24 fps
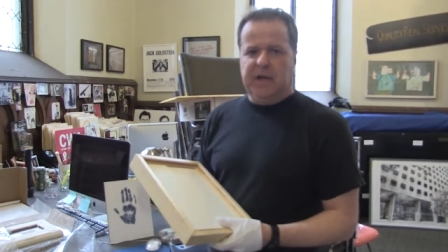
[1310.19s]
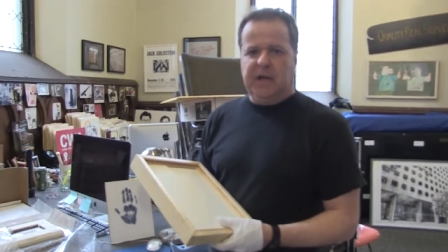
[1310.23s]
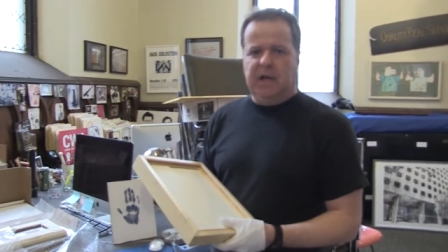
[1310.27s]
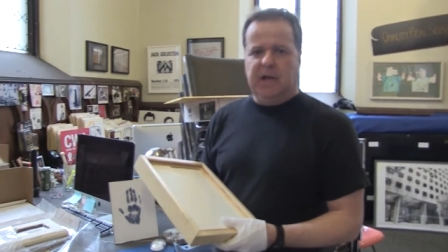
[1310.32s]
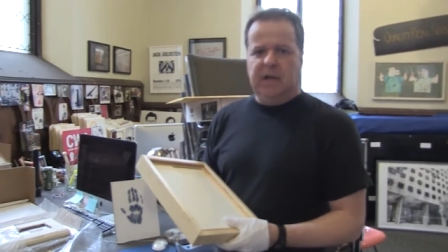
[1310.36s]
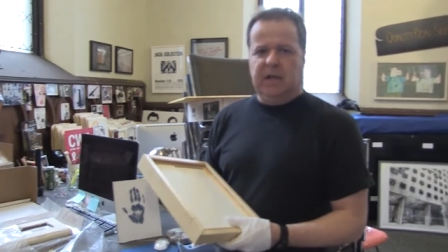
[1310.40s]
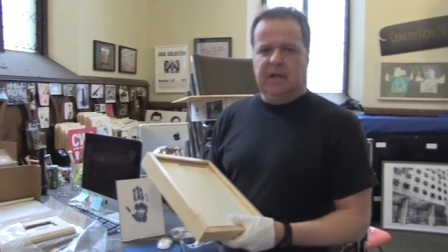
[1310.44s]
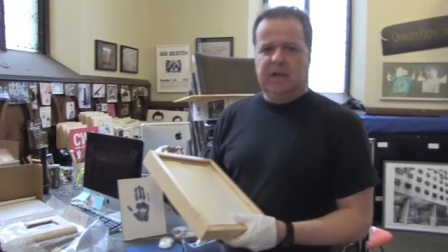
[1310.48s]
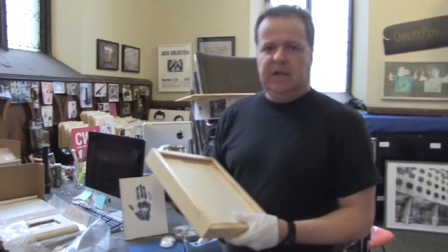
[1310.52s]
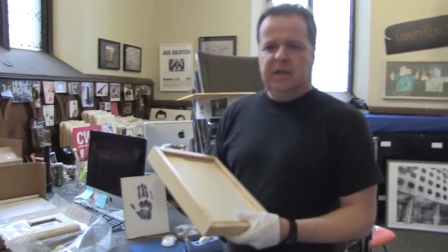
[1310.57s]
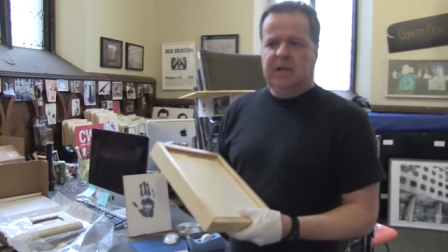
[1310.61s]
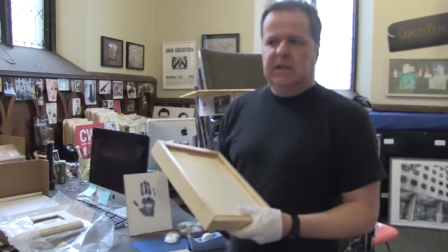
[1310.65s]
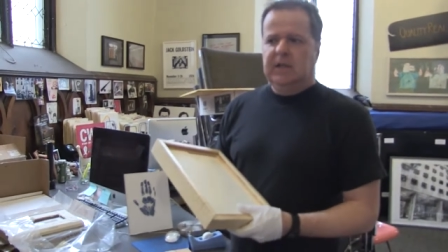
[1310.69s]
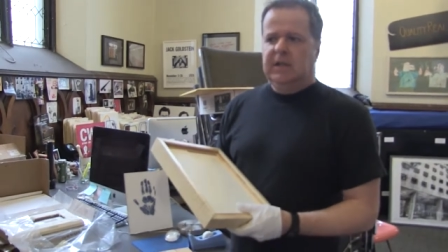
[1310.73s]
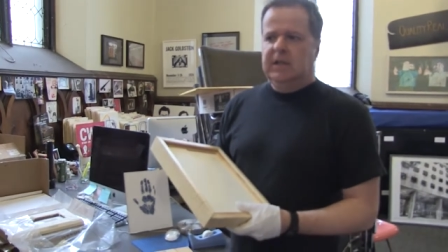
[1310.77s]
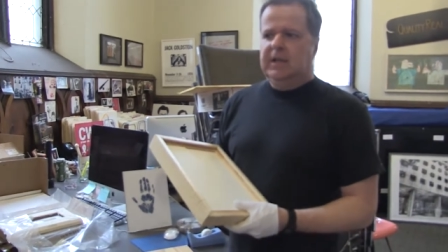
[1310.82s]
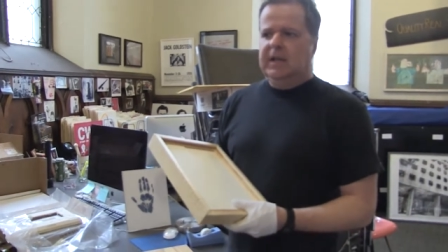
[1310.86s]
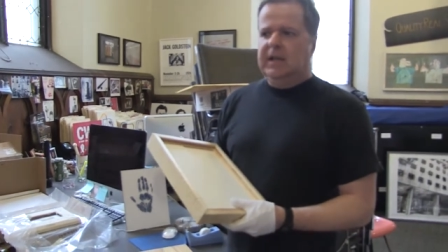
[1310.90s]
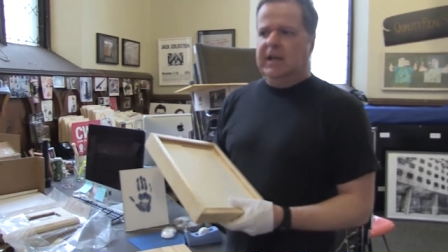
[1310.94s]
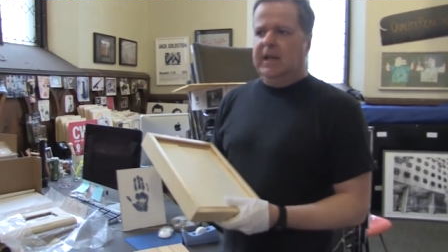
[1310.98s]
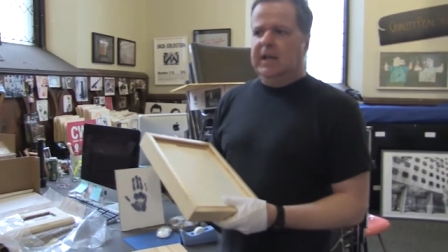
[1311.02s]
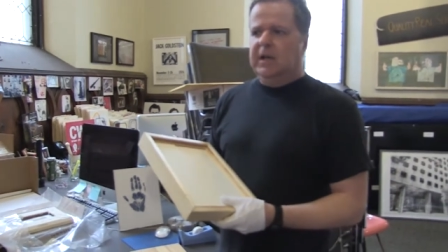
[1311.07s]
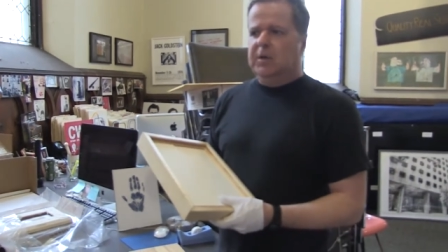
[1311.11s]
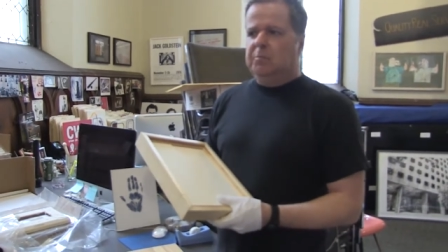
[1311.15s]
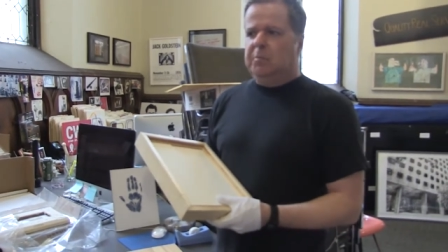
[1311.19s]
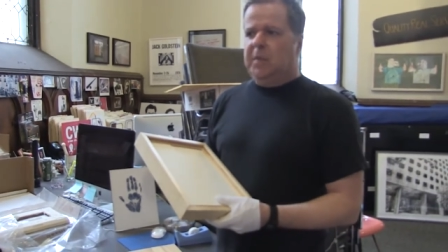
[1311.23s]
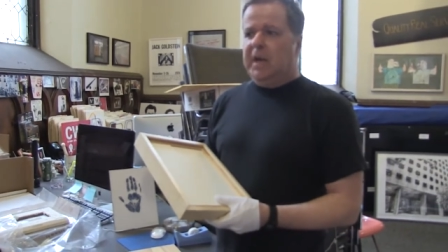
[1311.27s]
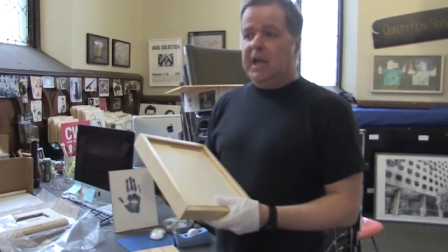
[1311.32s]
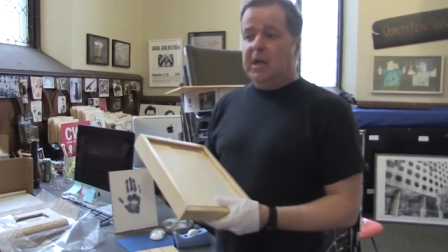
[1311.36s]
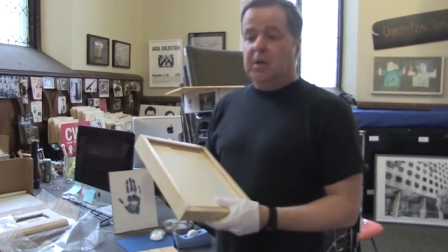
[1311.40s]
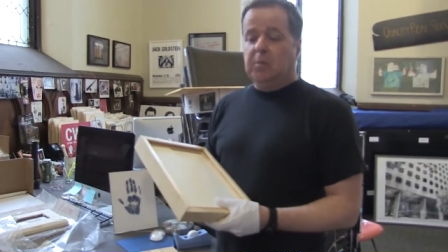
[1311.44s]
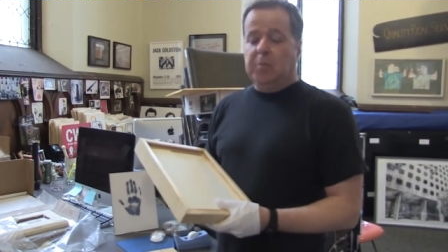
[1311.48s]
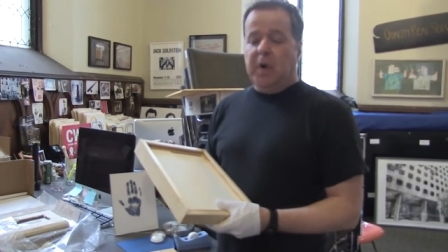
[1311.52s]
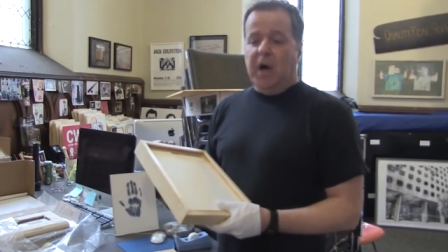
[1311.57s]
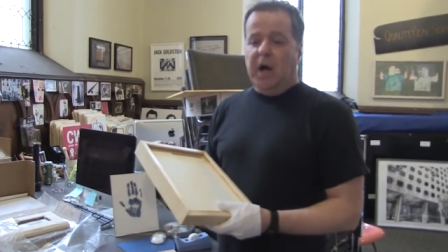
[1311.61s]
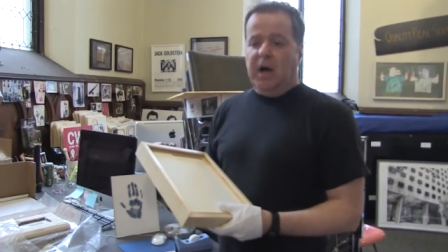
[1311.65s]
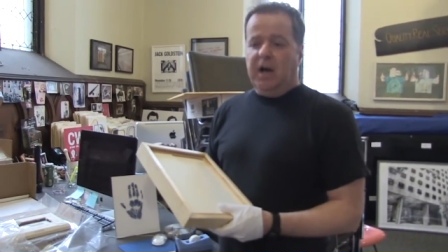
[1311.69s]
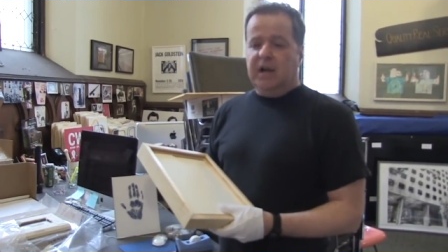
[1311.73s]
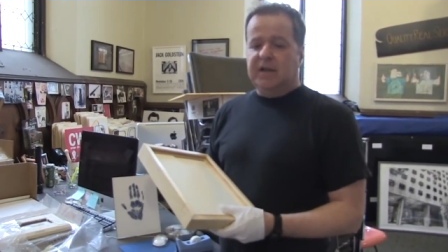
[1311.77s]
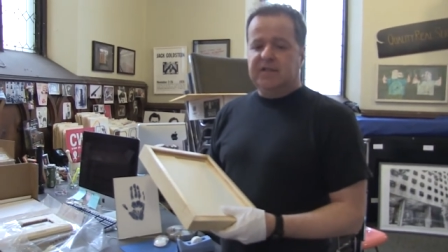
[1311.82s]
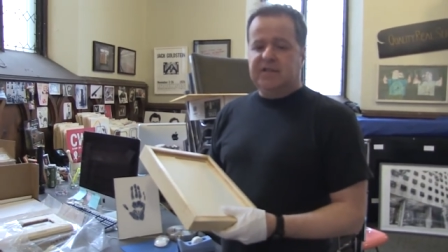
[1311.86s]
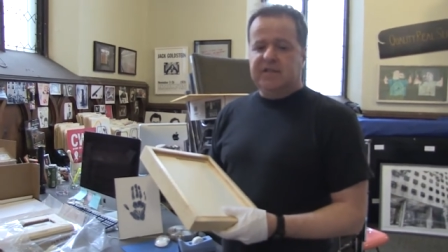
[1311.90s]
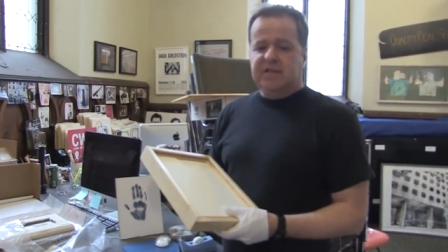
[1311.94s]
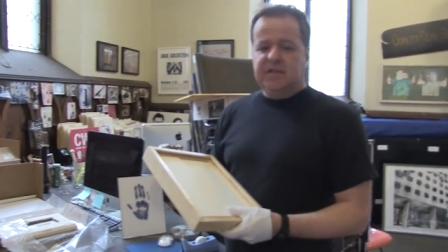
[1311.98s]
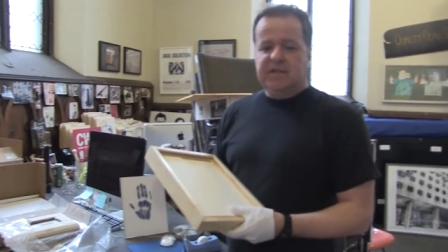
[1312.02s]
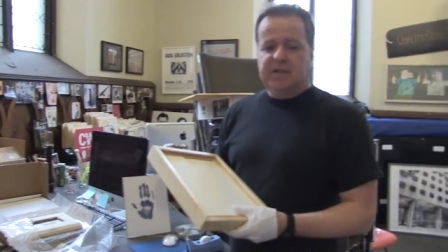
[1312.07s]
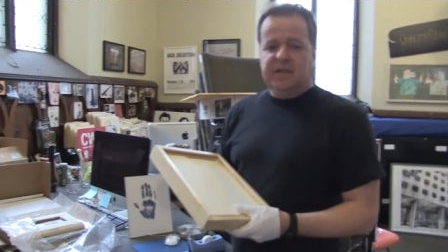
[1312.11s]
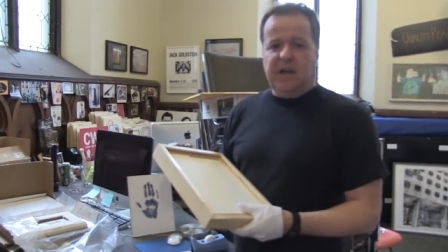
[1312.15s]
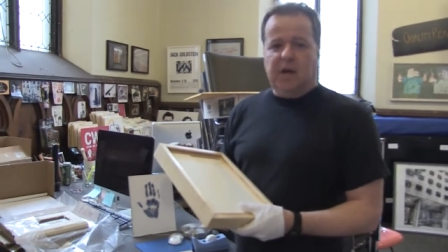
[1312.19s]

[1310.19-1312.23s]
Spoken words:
a mailbox